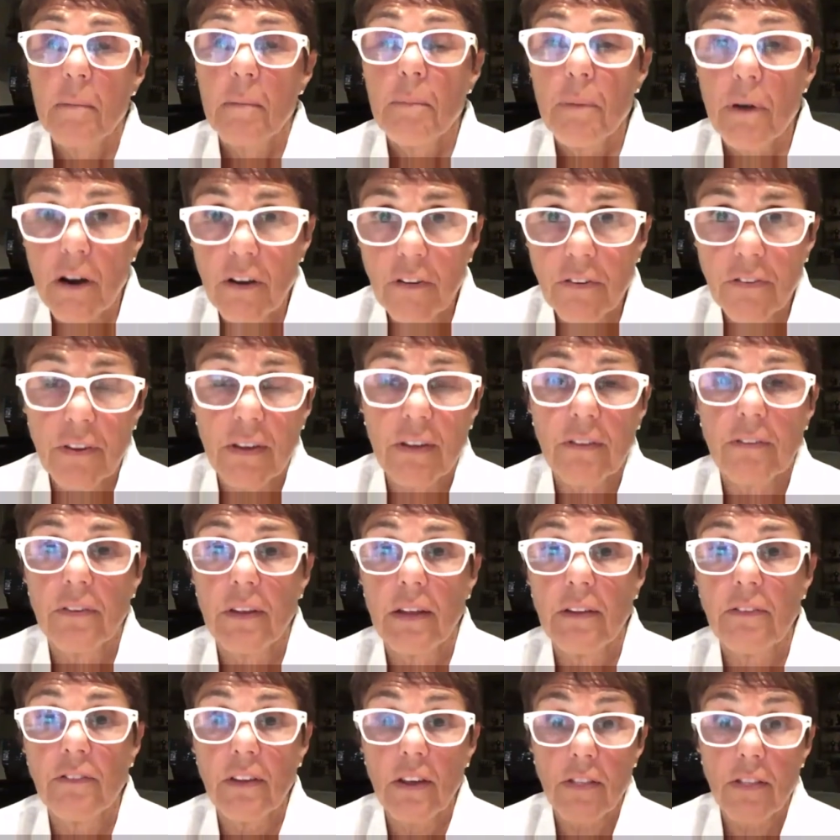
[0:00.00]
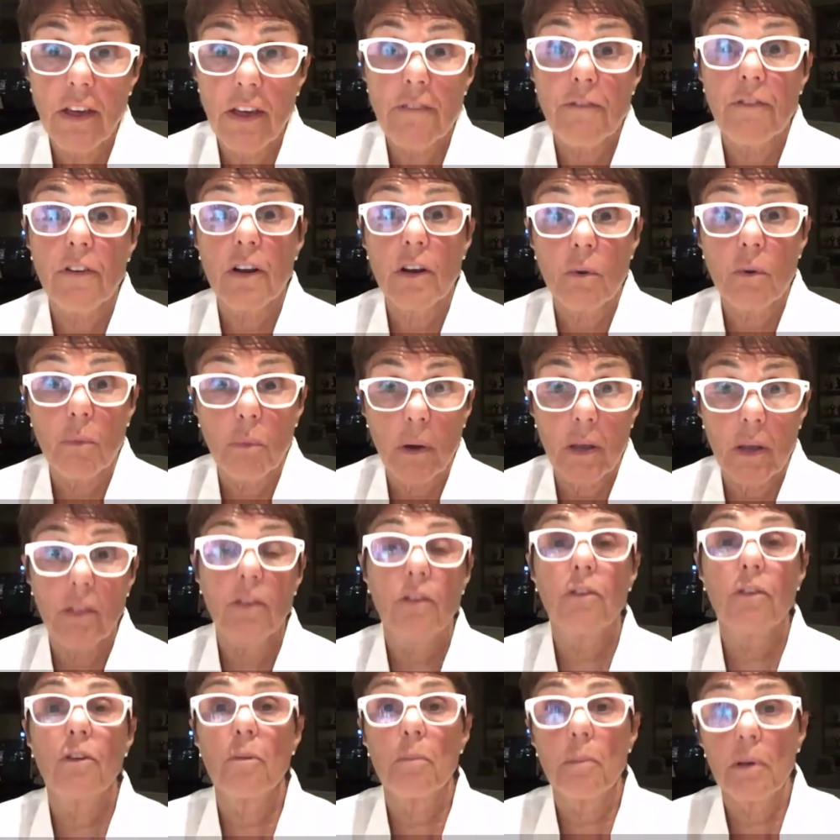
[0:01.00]
process that South Africa went
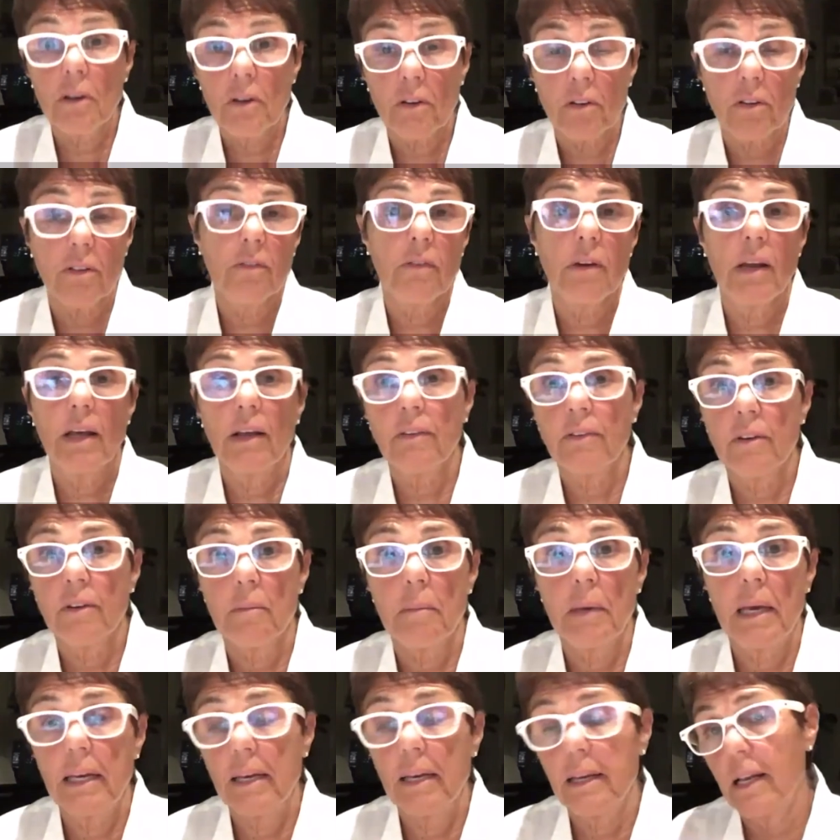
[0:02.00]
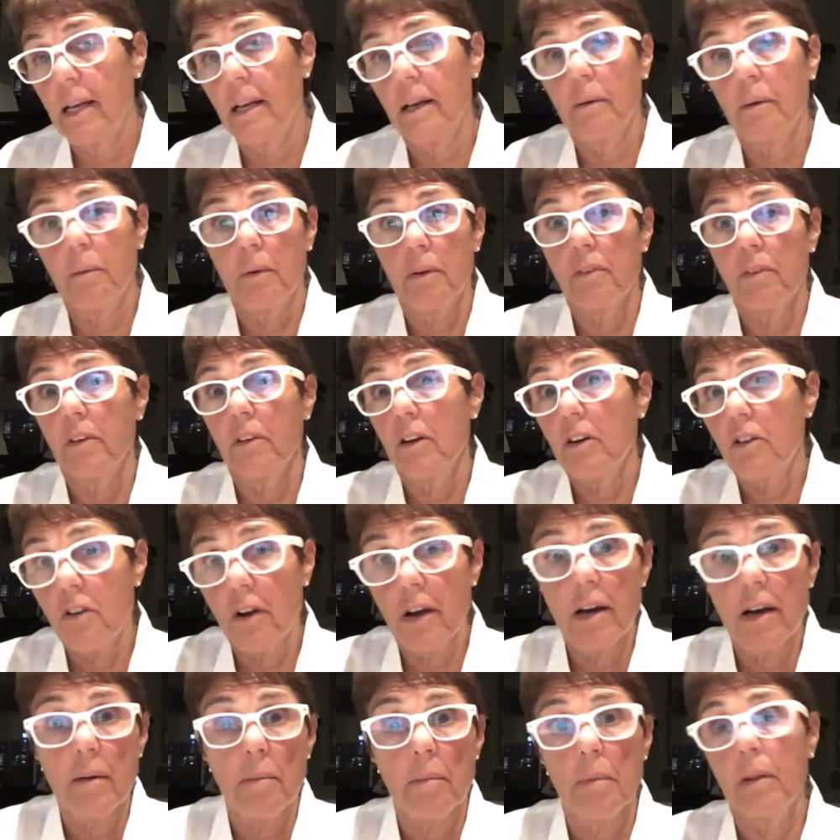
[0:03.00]
through because of Nelson Mandela was
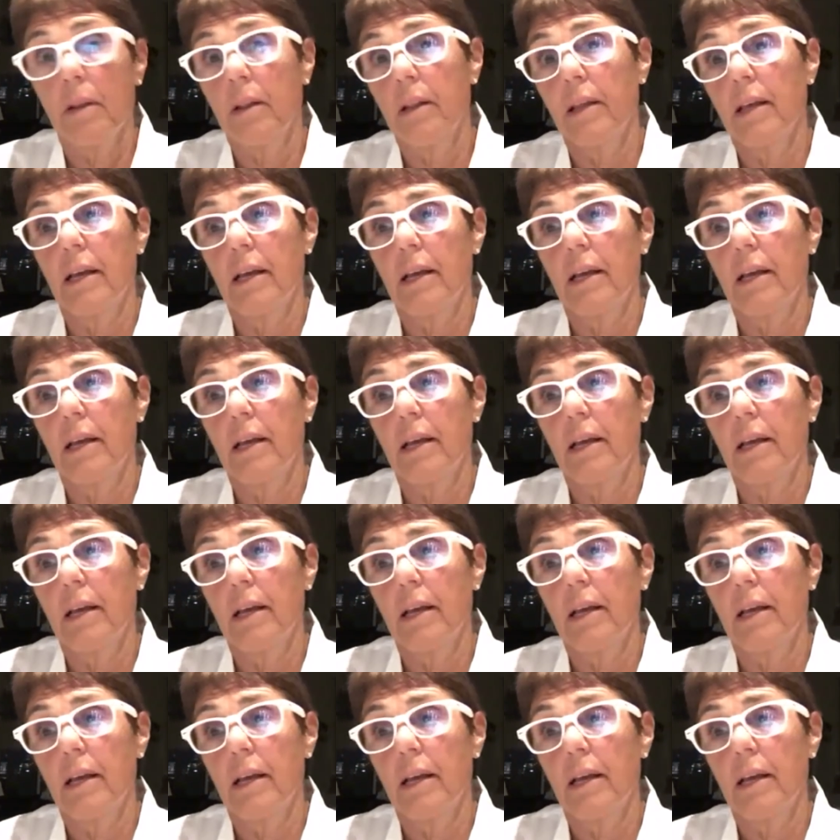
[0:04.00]
incredible.